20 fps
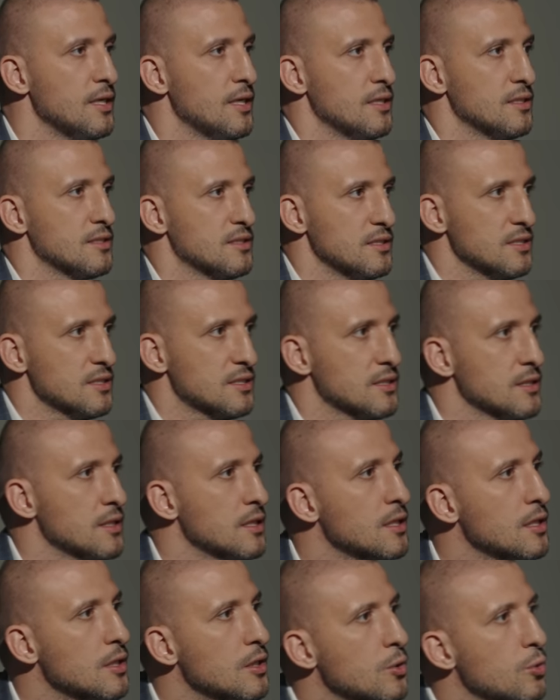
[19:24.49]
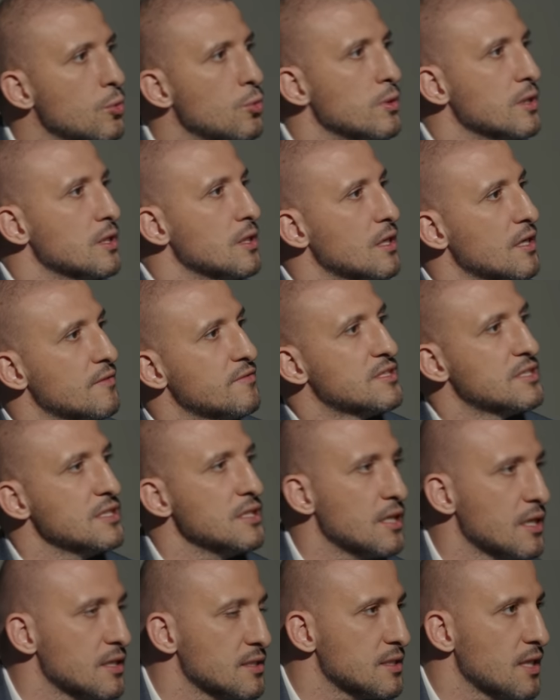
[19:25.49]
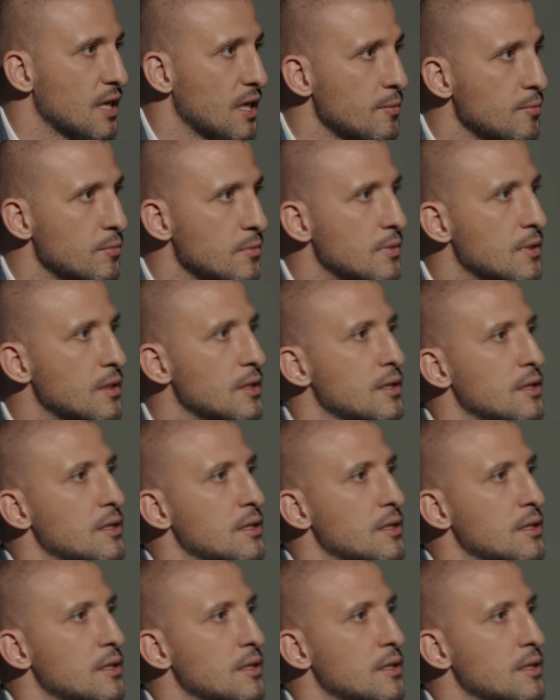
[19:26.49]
And since we have seen last time,